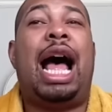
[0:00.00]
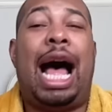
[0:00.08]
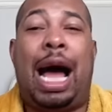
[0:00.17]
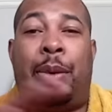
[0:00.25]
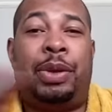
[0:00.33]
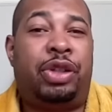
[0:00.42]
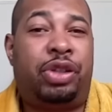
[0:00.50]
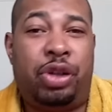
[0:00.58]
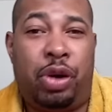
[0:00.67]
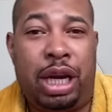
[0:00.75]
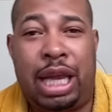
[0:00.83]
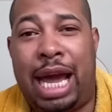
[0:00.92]
I was a
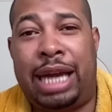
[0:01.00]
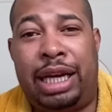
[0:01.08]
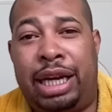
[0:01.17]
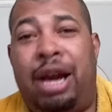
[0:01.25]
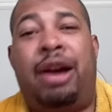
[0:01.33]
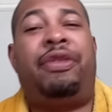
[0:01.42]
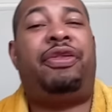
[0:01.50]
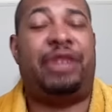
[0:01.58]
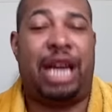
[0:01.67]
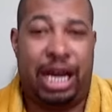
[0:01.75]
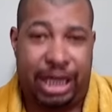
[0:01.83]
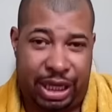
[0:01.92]
storyline enough.
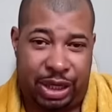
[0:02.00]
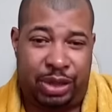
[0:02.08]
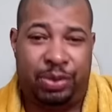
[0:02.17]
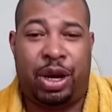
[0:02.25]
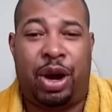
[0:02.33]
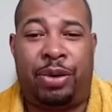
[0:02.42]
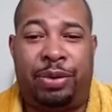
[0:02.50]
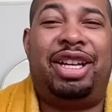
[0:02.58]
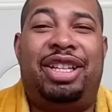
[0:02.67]
Now here you go.